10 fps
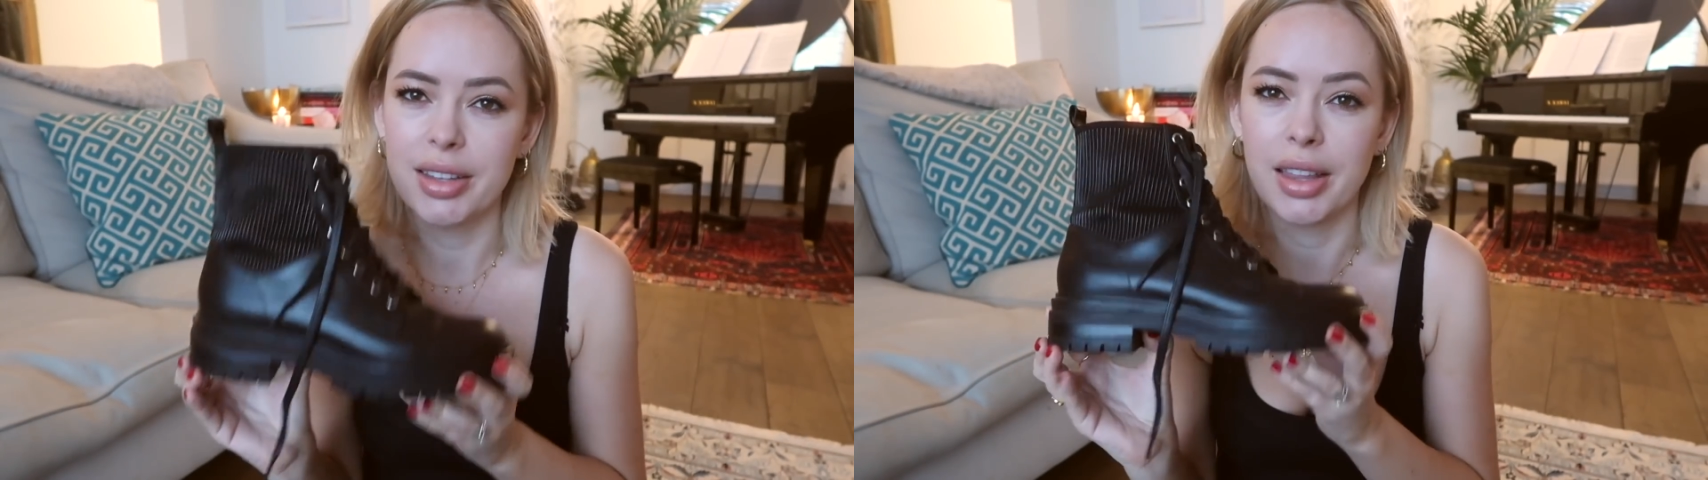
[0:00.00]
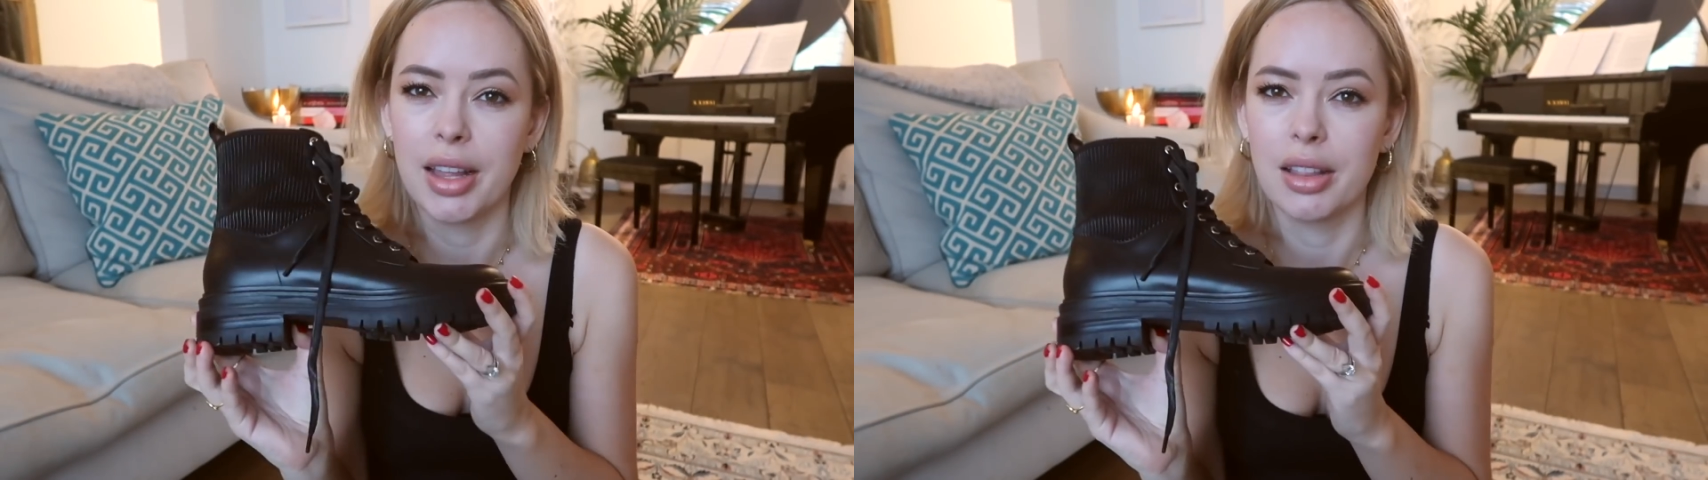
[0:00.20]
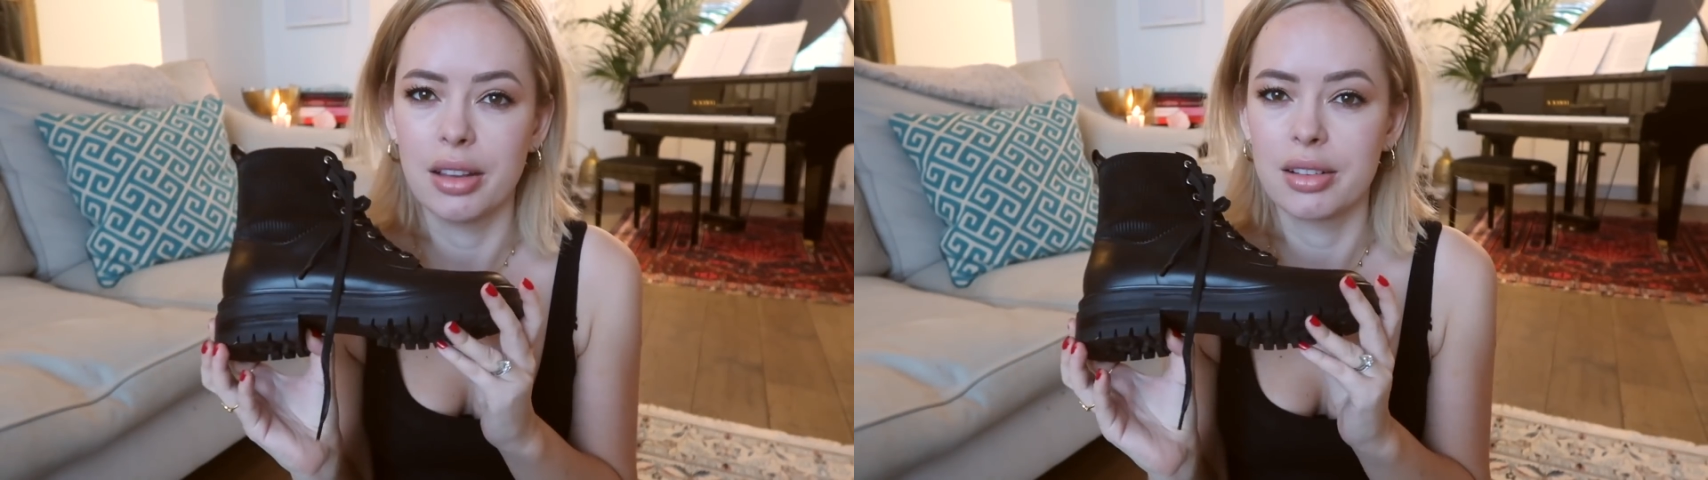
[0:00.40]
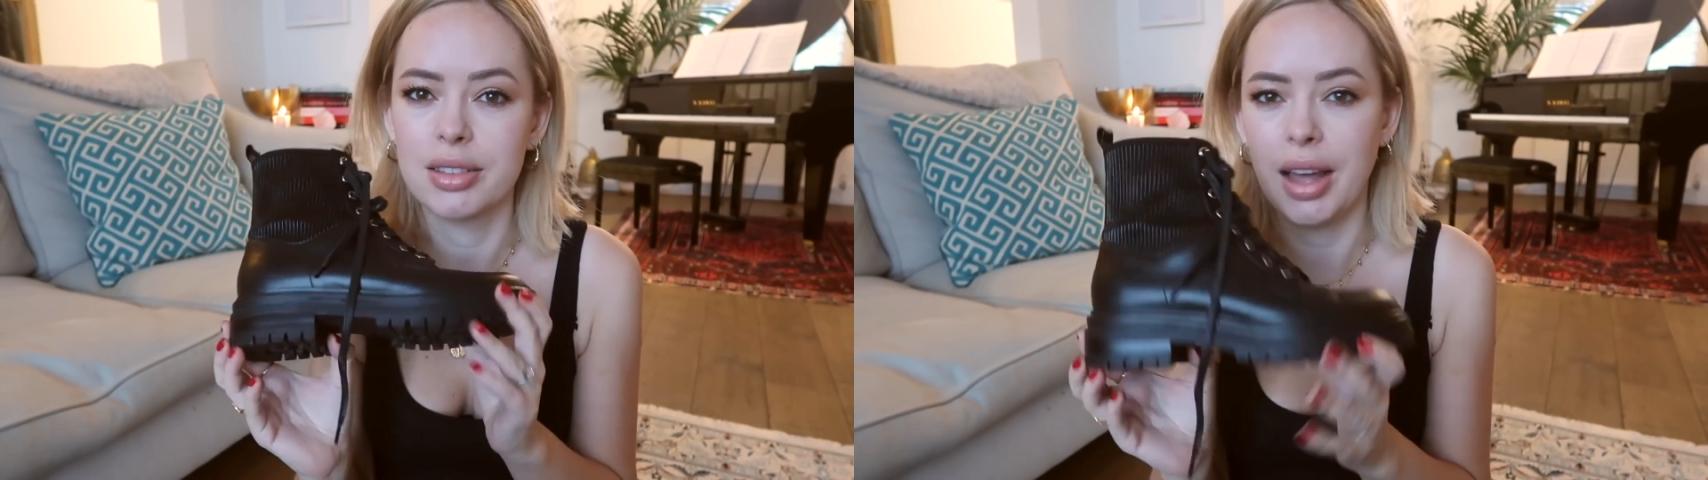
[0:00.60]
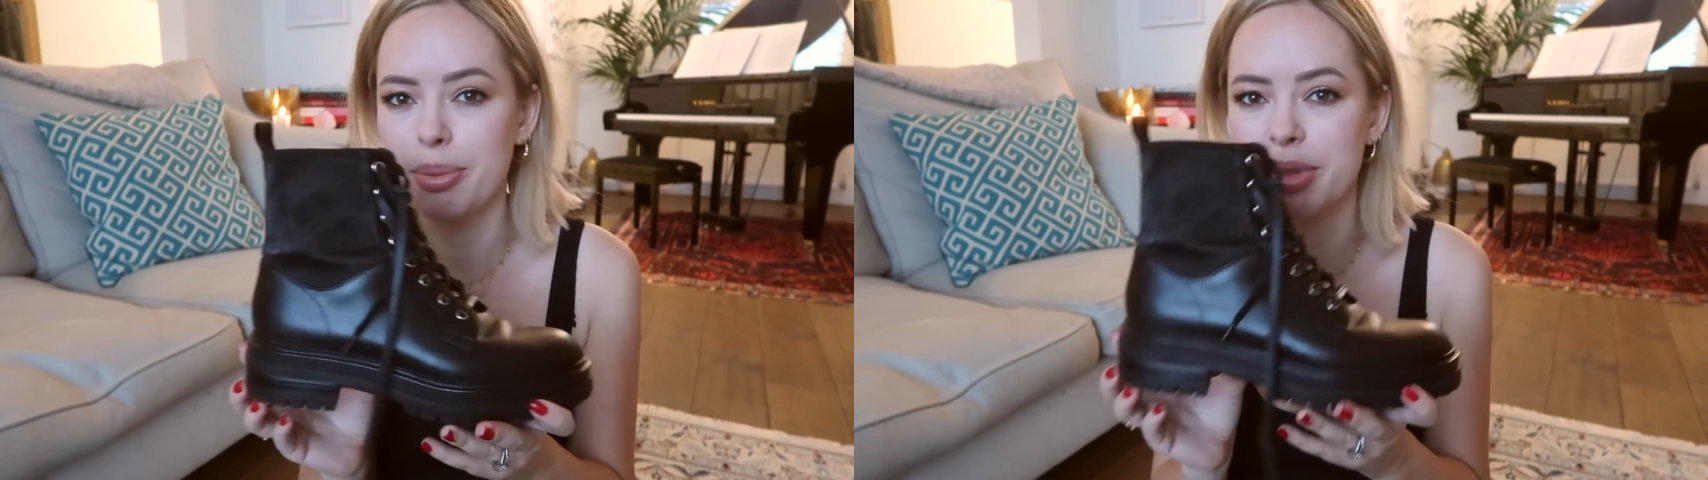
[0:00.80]
I think looks
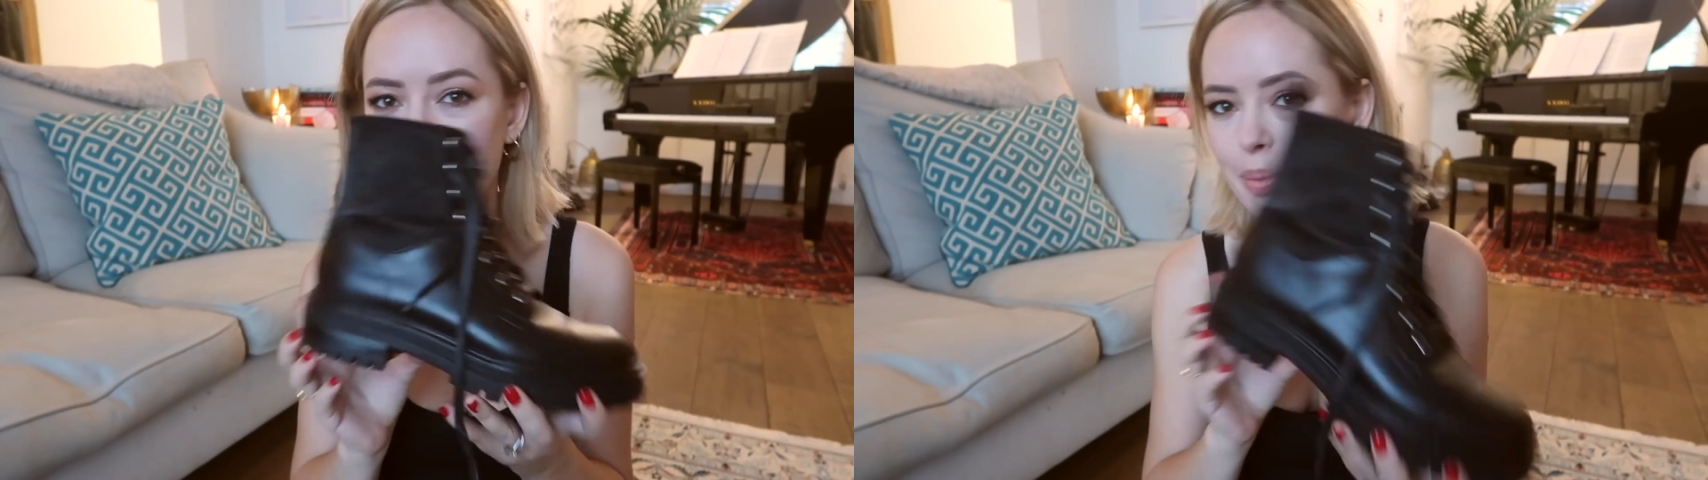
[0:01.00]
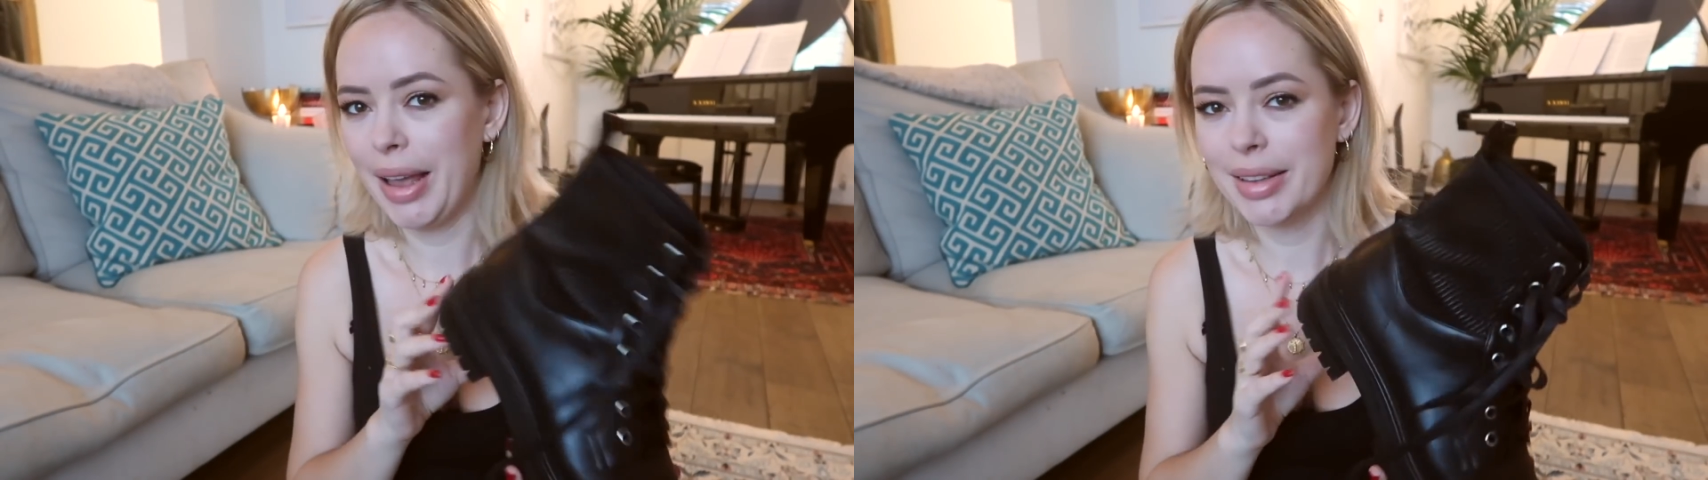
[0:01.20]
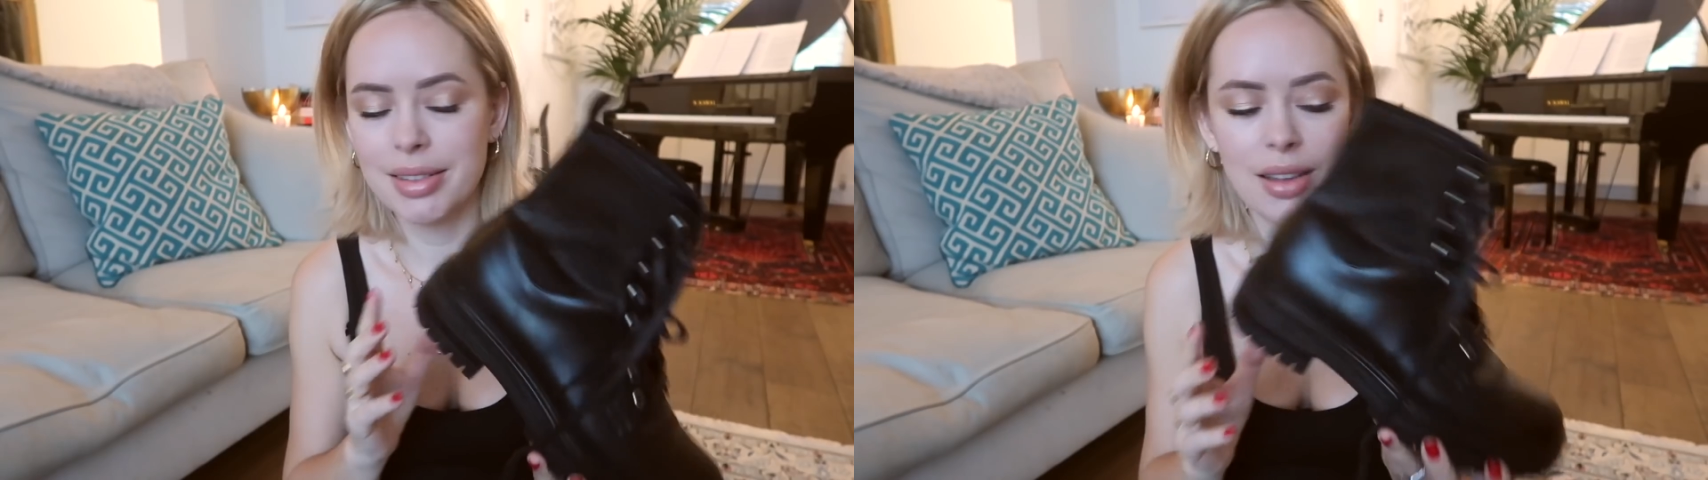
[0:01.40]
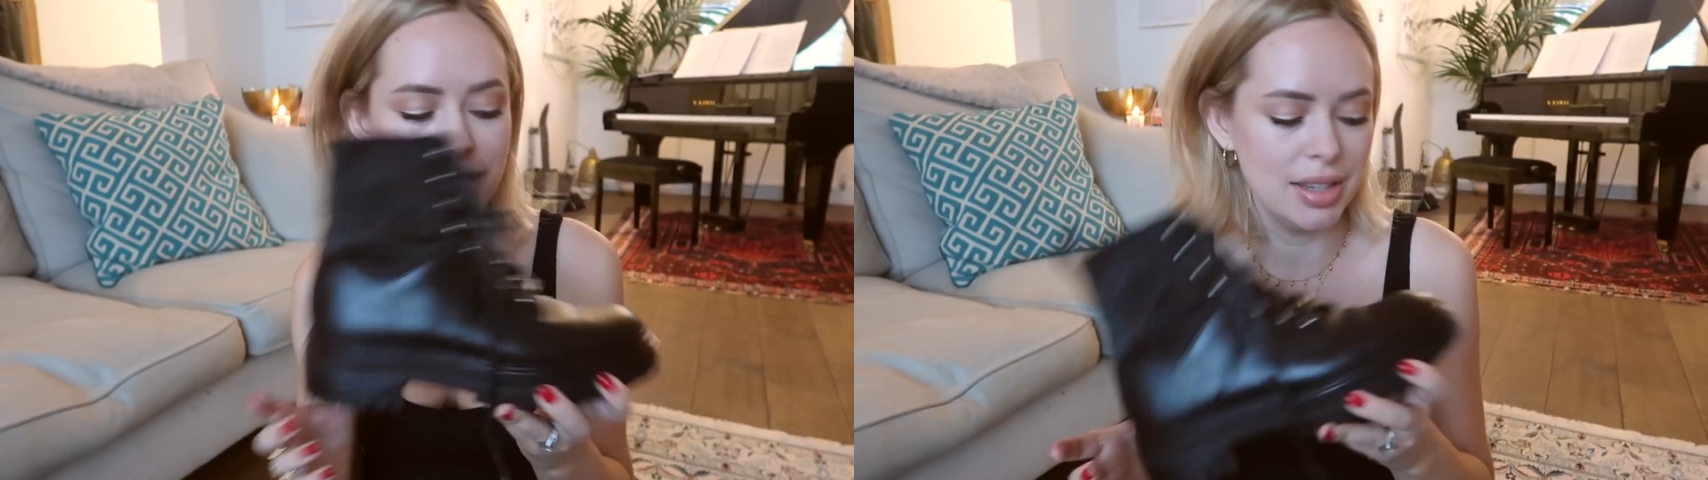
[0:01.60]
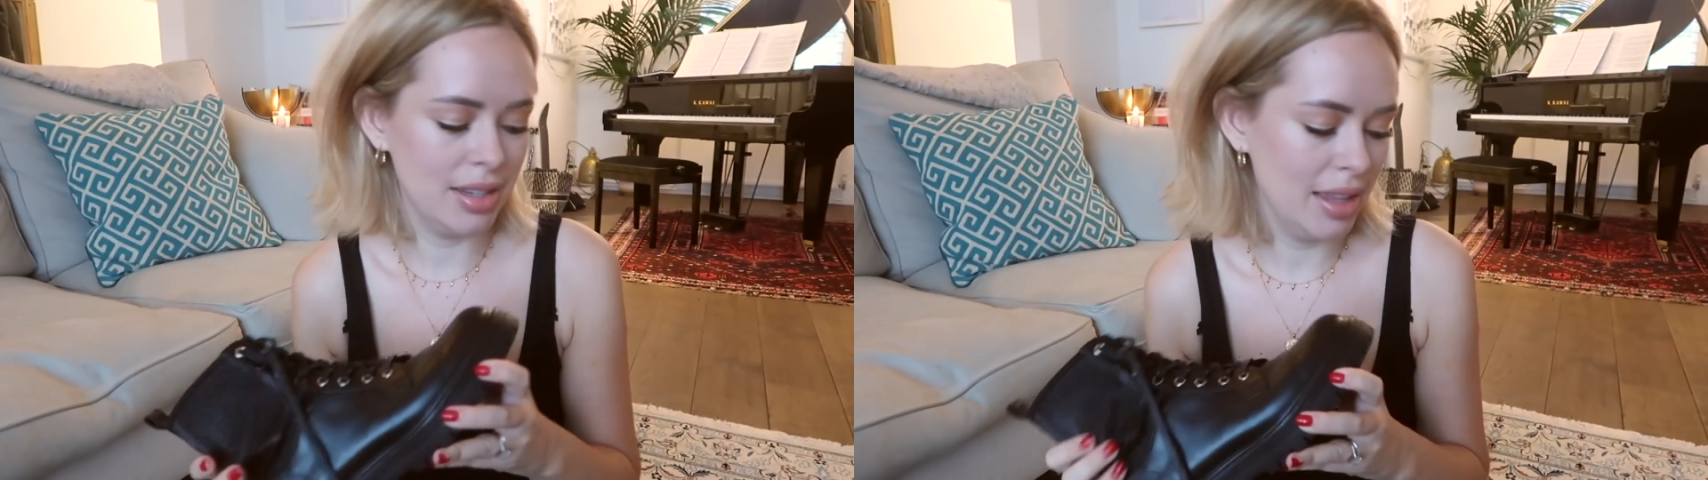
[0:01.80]
the absolute best
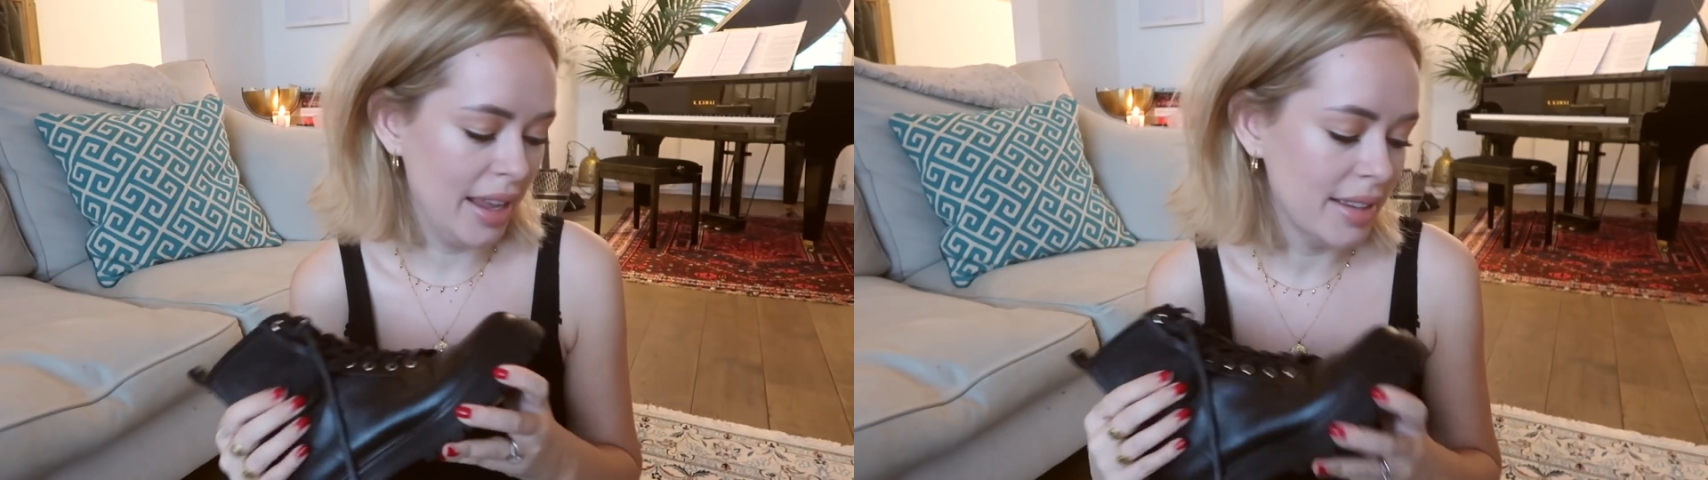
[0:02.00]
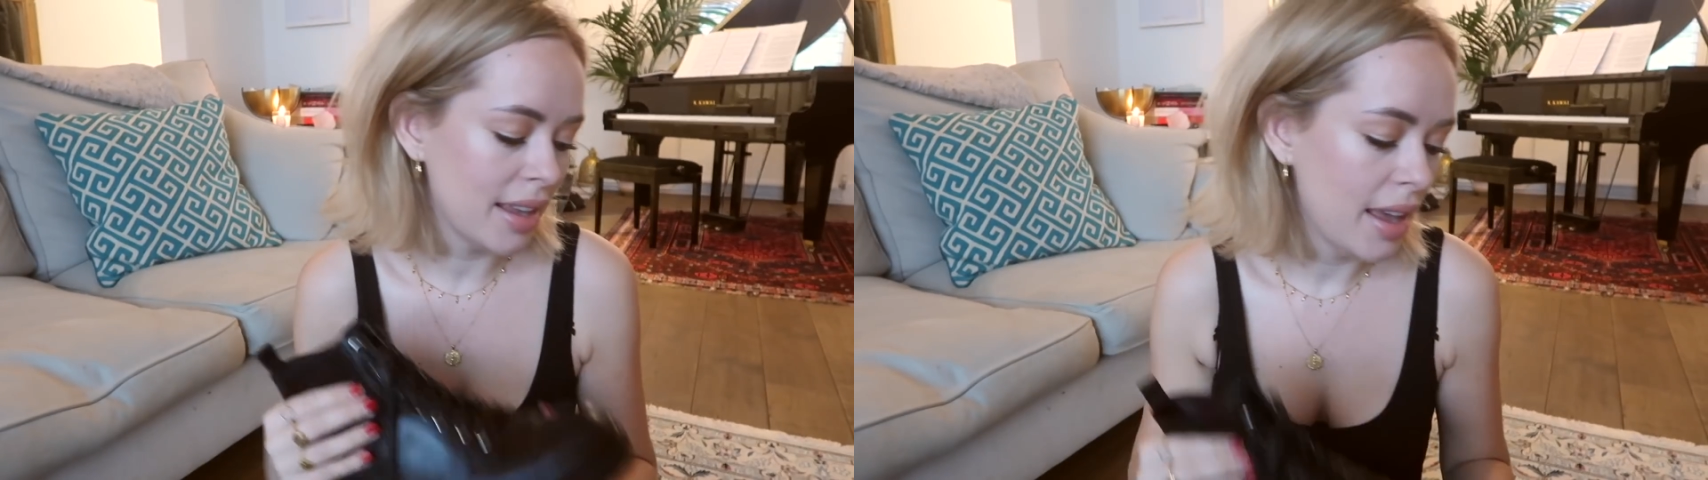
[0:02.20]
tucked into these.